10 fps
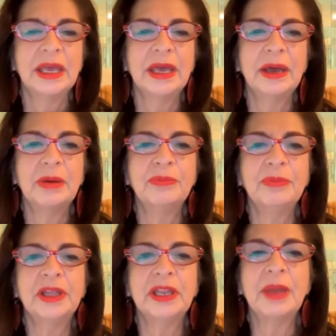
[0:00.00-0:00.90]
Uh,
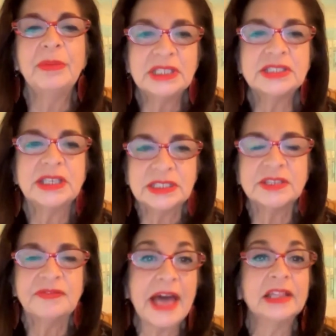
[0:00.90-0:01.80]
but I mean, it's it's
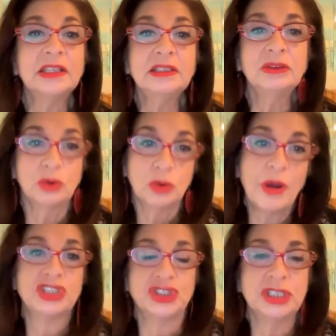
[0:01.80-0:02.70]
a valid
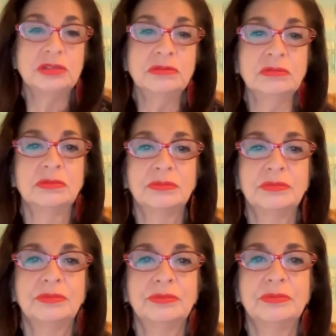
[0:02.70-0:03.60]
question
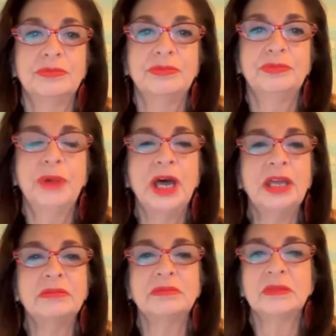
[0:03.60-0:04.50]

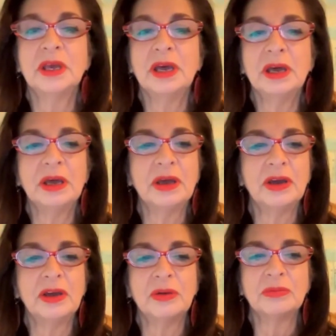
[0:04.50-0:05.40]
but
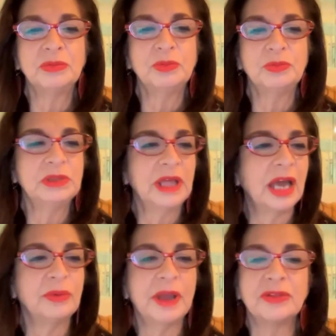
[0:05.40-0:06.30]
uh,
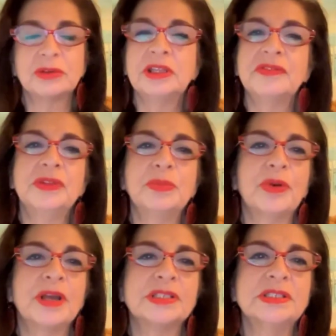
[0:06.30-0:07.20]
I'd rather live in the
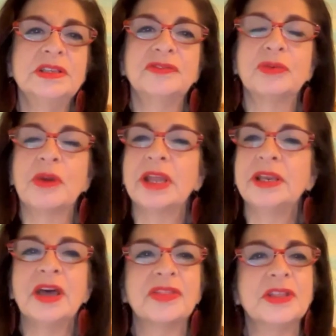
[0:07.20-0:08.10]
present. And for right
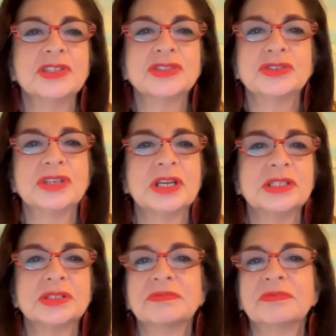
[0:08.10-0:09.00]
now, things are
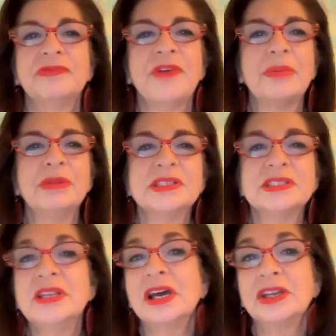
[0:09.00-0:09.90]
just fabulous
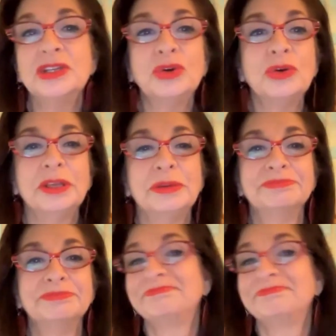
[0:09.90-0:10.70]
and hunky dory.